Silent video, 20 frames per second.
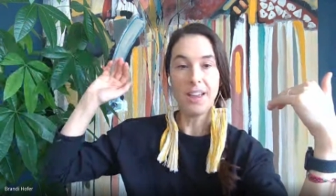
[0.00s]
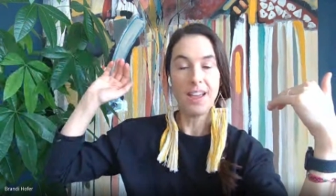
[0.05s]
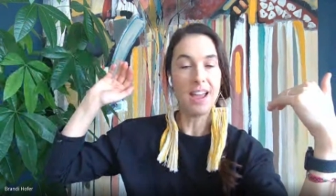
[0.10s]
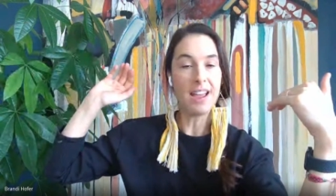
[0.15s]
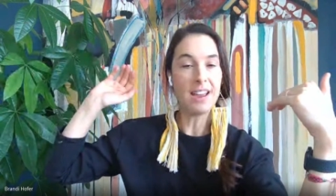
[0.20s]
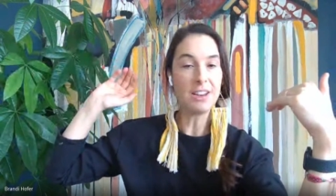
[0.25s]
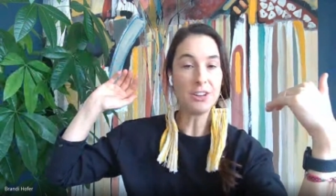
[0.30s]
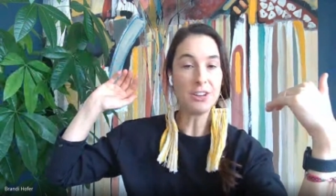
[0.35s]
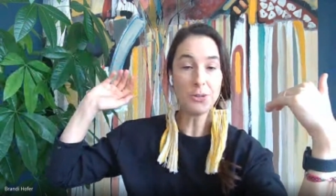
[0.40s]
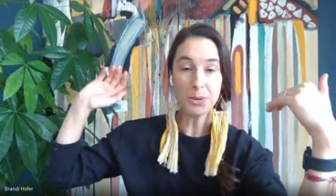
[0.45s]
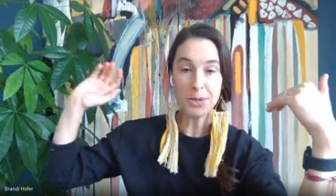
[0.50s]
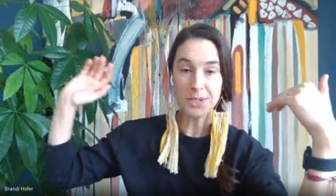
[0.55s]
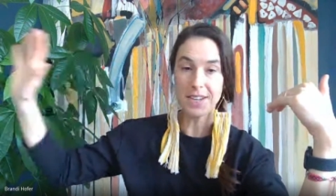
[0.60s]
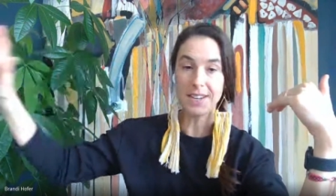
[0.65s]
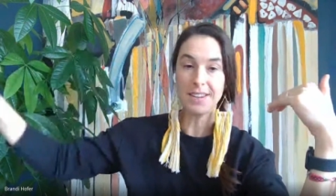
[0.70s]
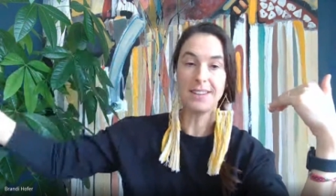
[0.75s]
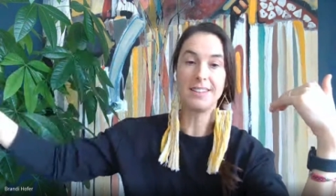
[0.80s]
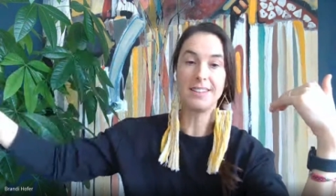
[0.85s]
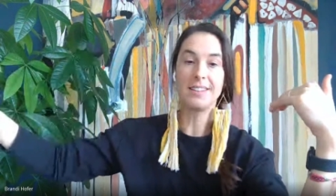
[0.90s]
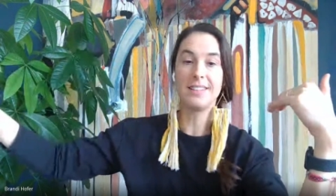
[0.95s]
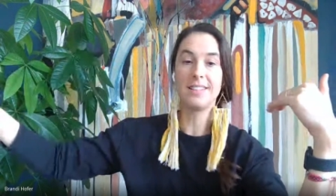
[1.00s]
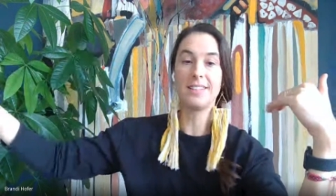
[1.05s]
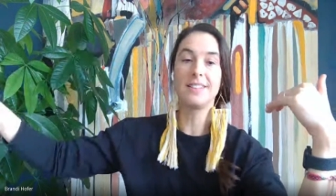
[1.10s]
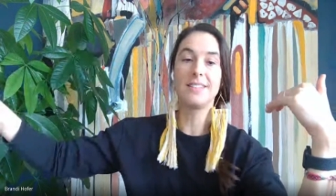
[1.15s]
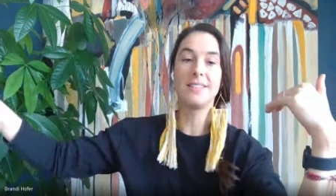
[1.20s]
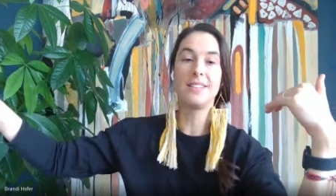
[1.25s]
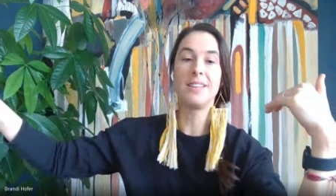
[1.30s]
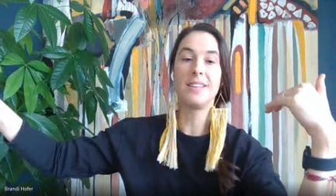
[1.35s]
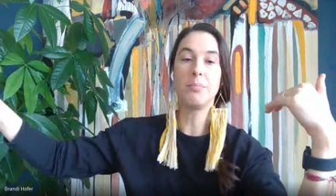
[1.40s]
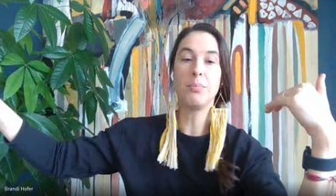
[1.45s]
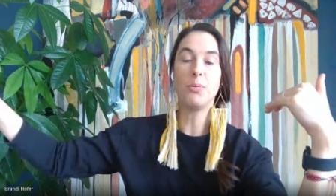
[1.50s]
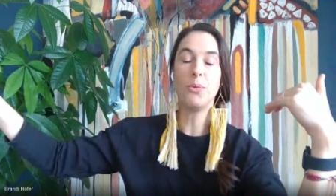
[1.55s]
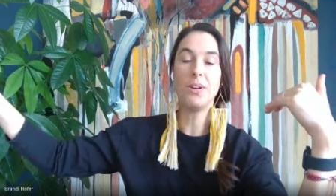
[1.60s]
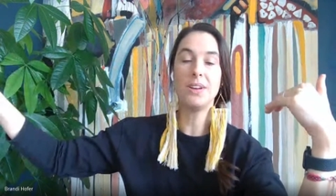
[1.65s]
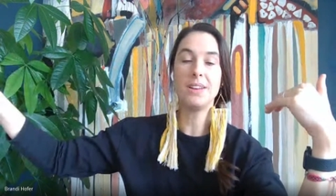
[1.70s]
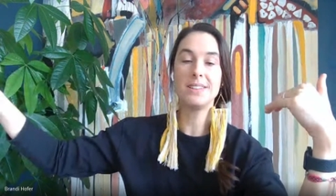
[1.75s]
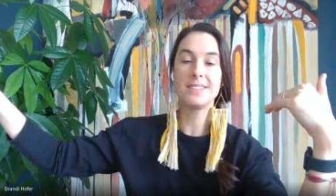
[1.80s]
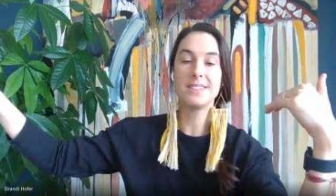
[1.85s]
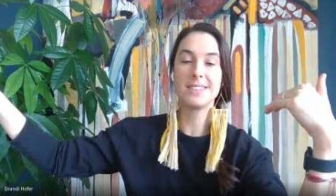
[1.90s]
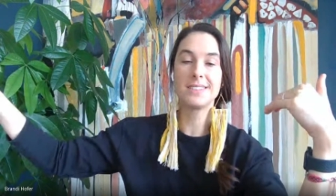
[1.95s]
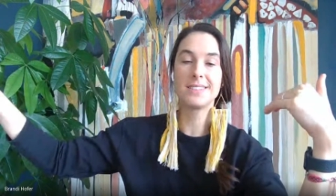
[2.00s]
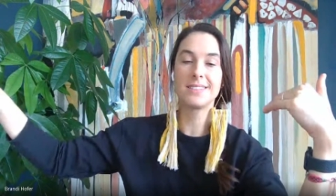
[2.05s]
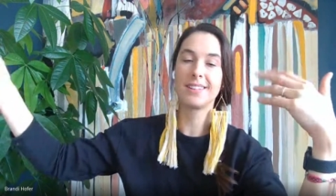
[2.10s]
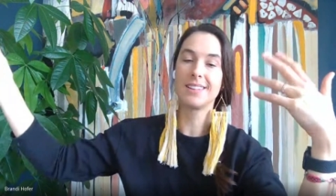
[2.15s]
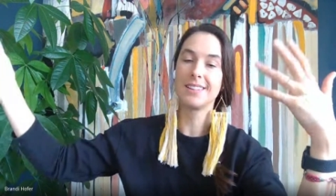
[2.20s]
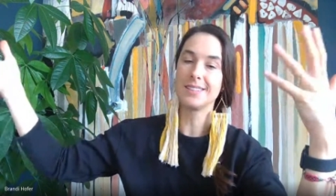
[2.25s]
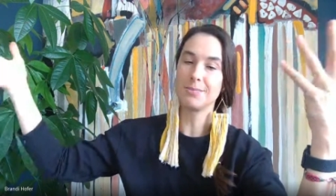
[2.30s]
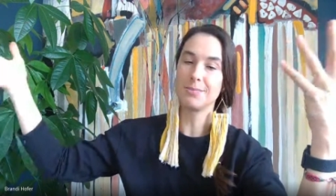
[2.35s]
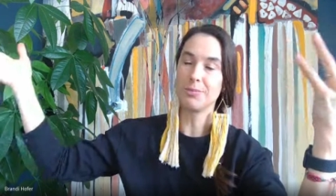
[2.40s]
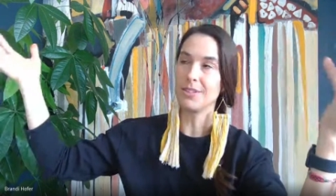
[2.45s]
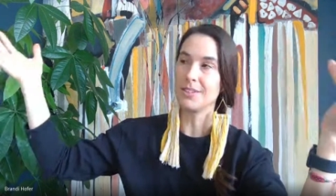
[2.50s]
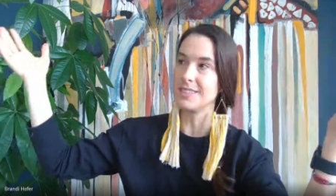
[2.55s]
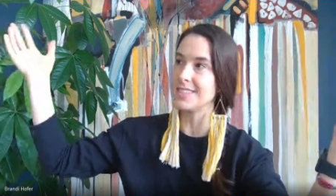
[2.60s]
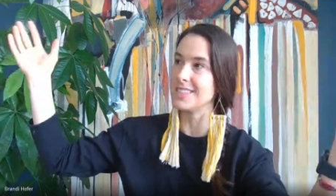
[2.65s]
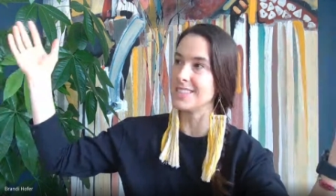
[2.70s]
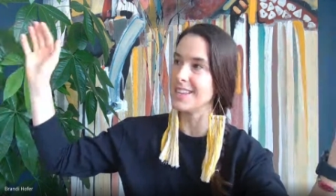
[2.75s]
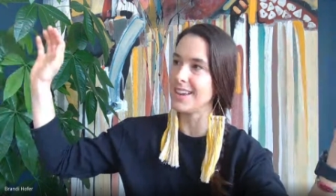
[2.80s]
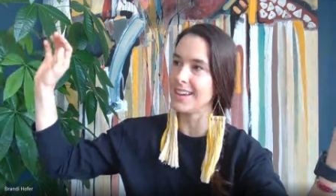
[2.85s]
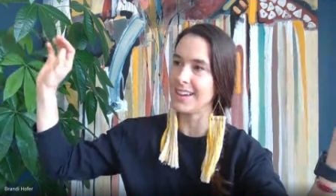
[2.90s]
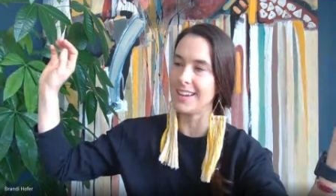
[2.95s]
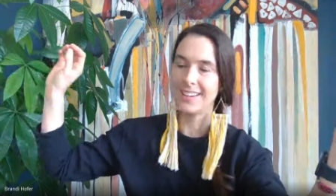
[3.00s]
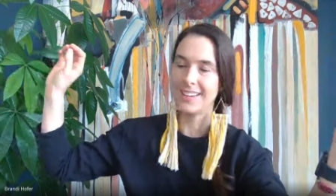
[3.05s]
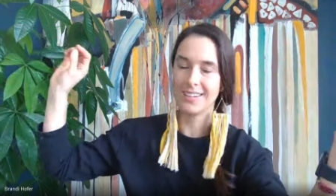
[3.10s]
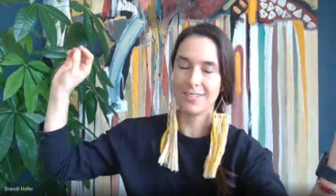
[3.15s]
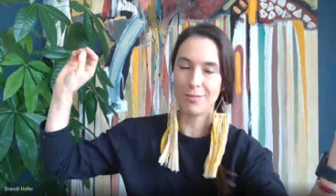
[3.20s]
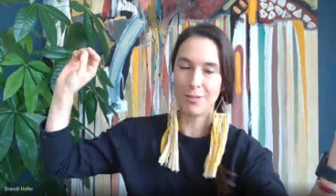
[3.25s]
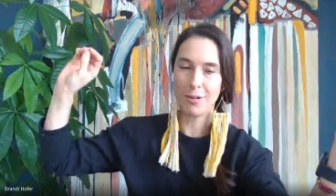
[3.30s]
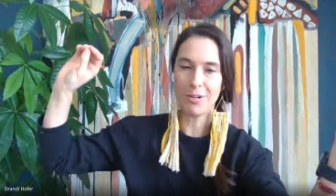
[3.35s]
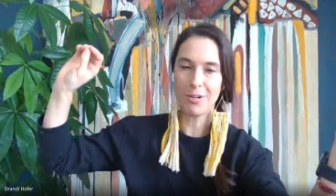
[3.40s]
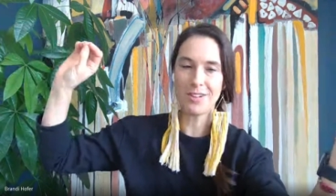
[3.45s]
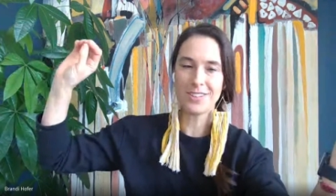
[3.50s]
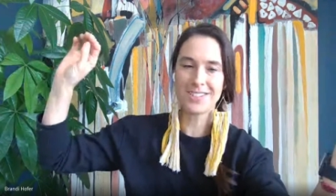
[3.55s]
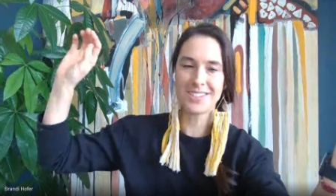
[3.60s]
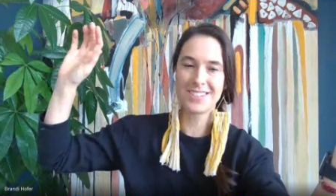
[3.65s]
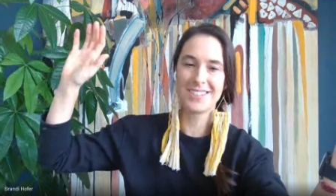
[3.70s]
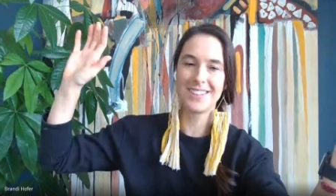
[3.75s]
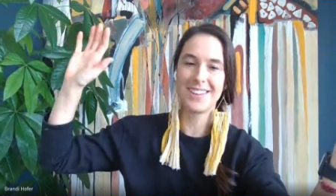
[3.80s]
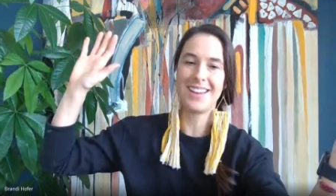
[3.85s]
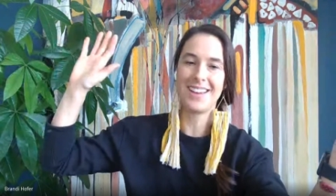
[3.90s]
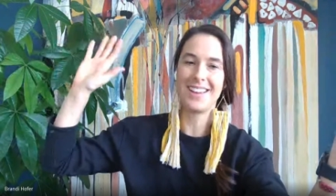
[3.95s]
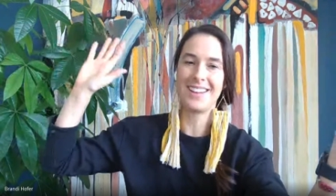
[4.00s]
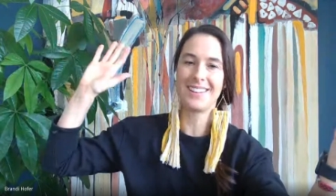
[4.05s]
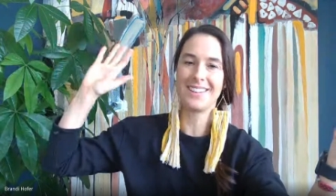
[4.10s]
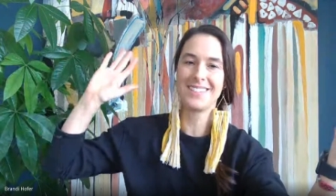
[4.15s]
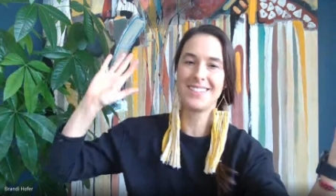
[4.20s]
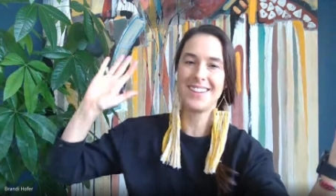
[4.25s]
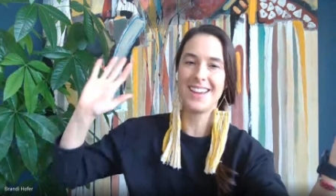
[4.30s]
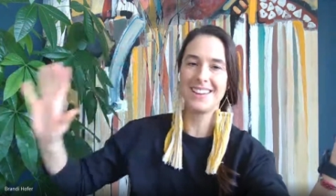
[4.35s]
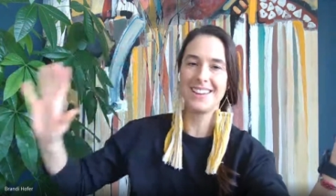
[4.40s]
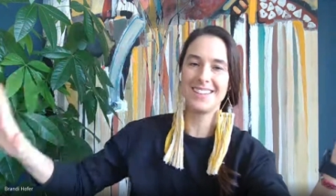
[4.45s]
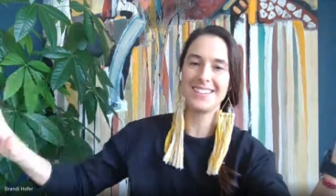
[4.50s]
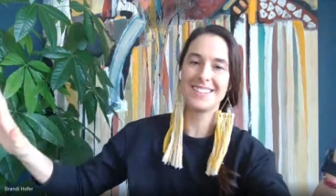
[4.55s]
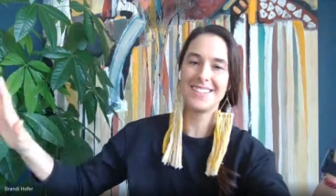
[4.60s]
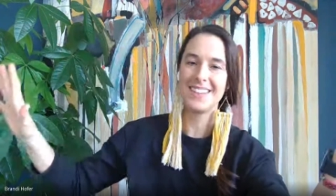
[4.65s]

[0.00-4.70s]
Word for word: And you're taking the boys because one's sick, of course, and Teddy's right.